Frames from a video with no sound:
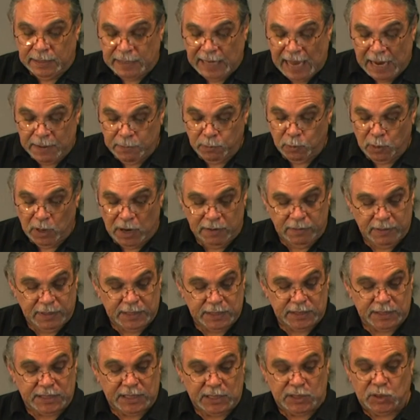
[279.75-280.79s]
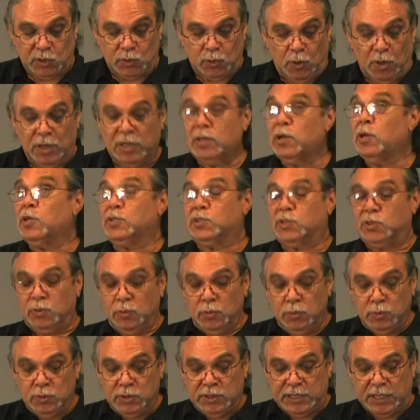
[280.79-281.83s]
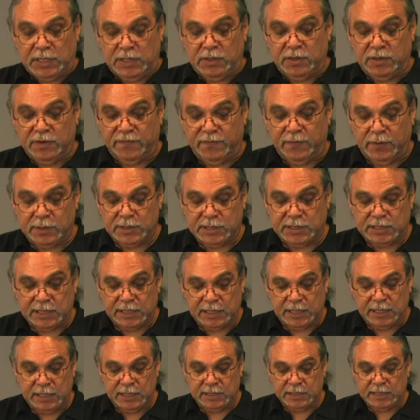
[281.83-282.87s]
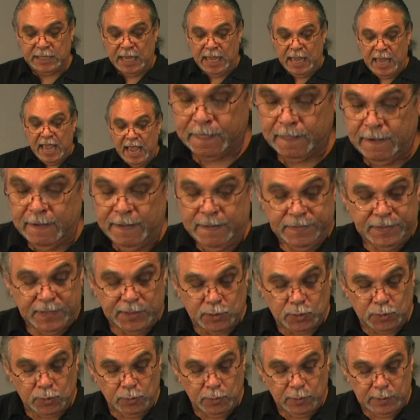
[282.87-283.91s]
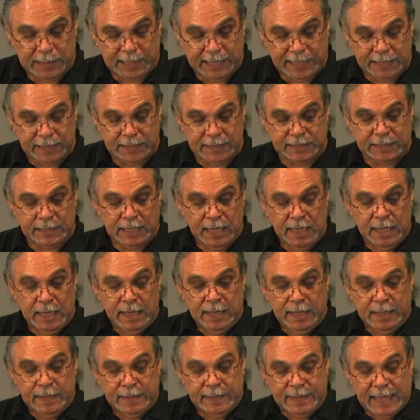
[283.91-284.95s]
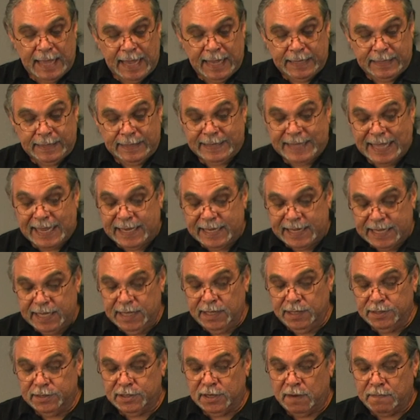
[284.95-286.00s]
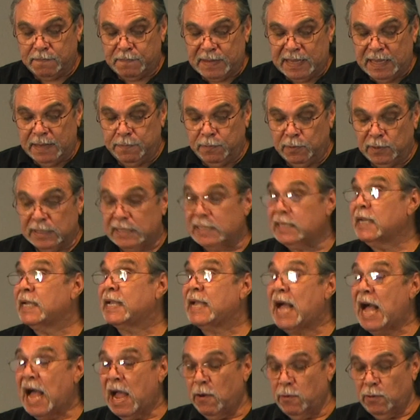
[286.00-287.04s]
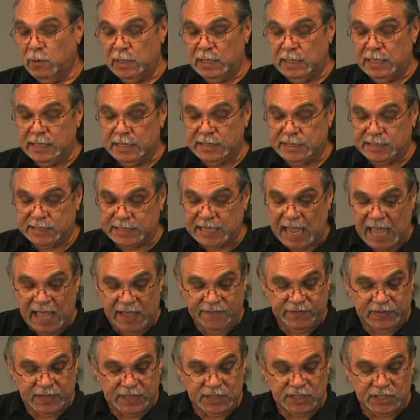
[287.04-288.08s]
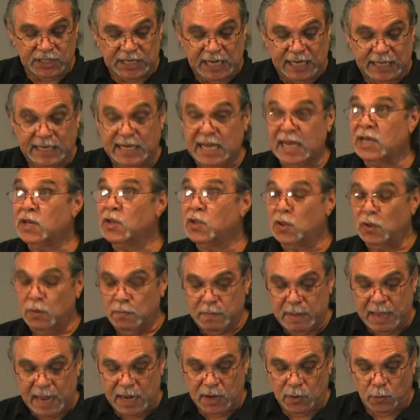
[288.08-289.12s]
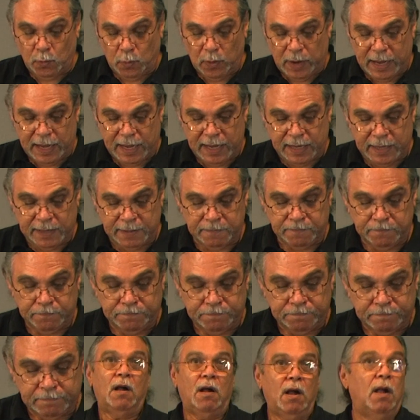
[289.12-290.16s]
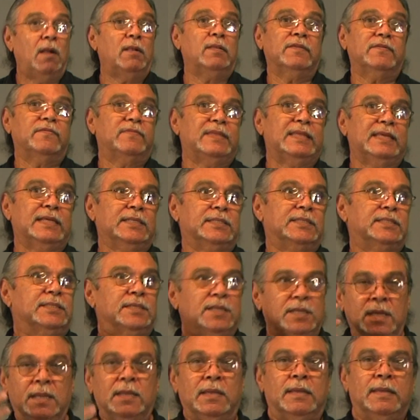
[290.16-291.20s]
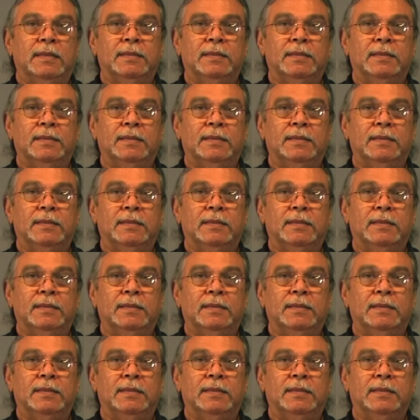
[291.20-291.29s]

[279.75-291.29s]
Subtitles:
libraries, destroying our schools and universities. The truth is that they killed their people in a cowardly, savage, and inhumane way. All of this